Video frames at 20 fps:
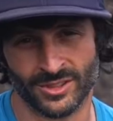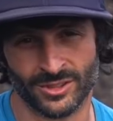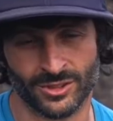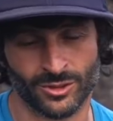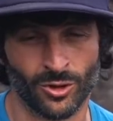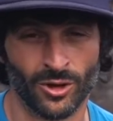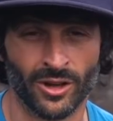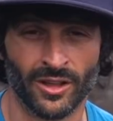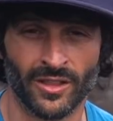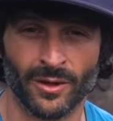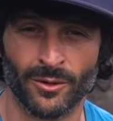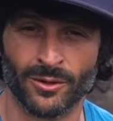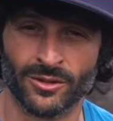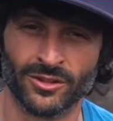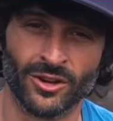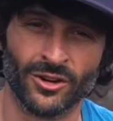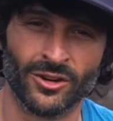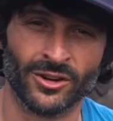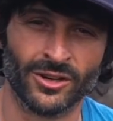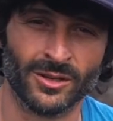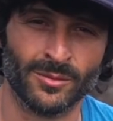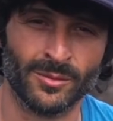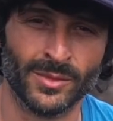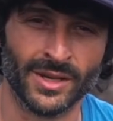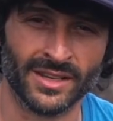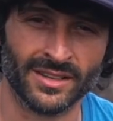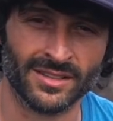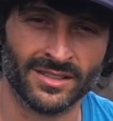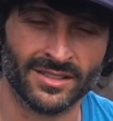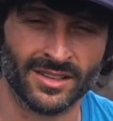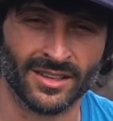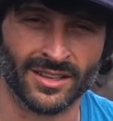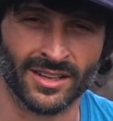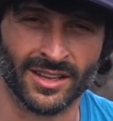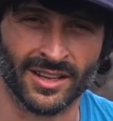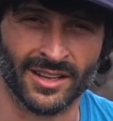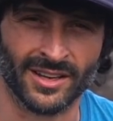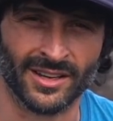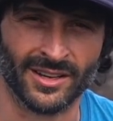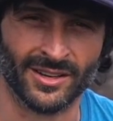soil that was already mixed,
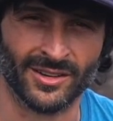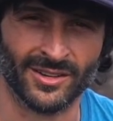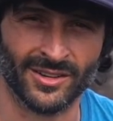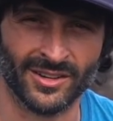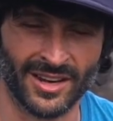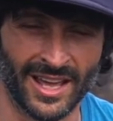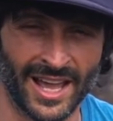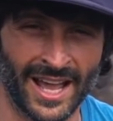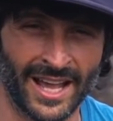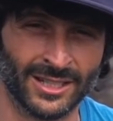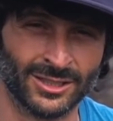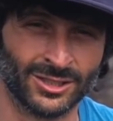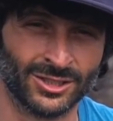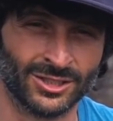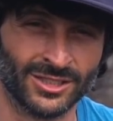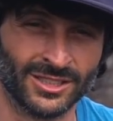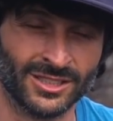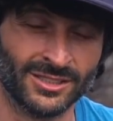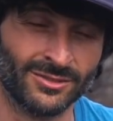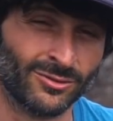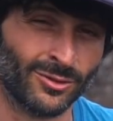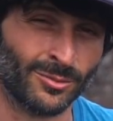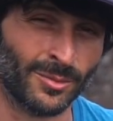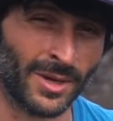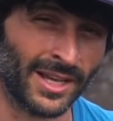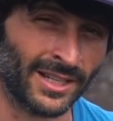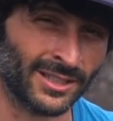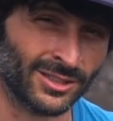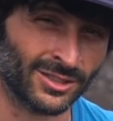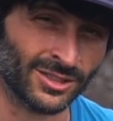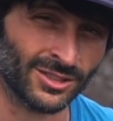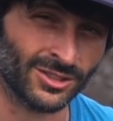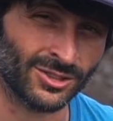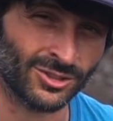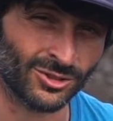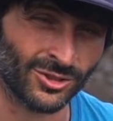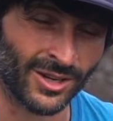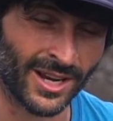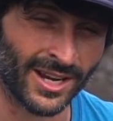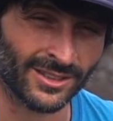and Ashley from Ashley's
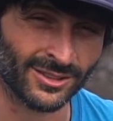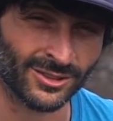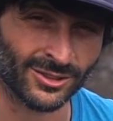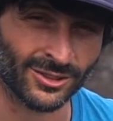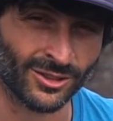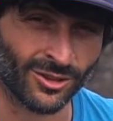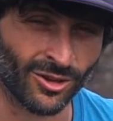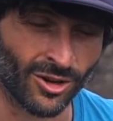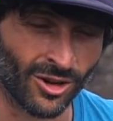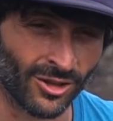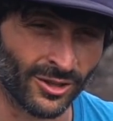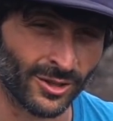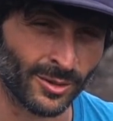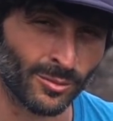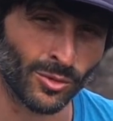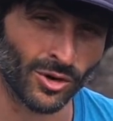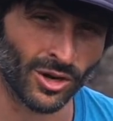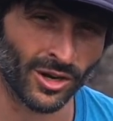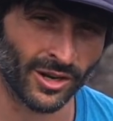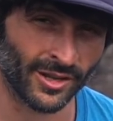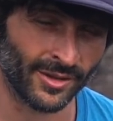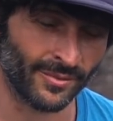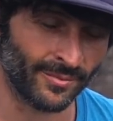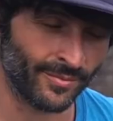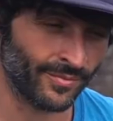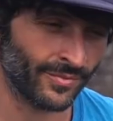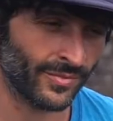Tractor and Hauling brought it.